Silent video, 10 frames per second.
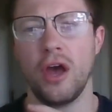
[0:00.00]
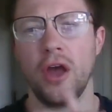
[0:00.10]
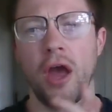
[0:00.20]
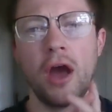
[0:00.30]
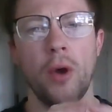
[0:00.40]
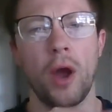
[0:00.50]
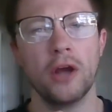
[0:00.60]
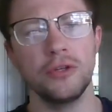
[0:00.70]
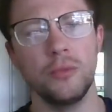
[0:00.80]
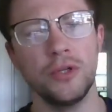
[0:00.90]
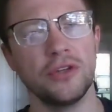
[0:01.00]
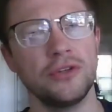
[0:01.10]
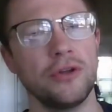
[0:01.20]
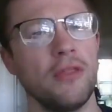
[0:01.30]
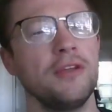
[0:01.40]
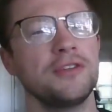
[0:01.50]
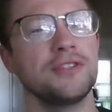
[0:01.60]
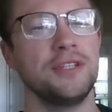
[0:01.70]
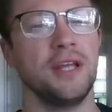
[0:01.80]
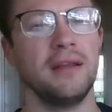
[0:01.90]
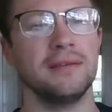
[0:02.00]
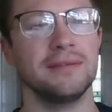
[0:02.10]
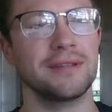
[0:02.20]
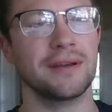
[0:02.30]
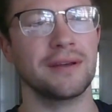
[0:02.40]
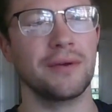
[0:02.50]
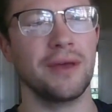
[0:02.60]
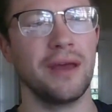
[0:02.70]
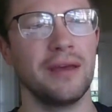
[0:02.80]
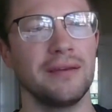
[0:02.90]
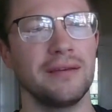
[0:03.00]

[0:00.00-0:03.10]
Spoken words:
he gave us another date that was like 10 days or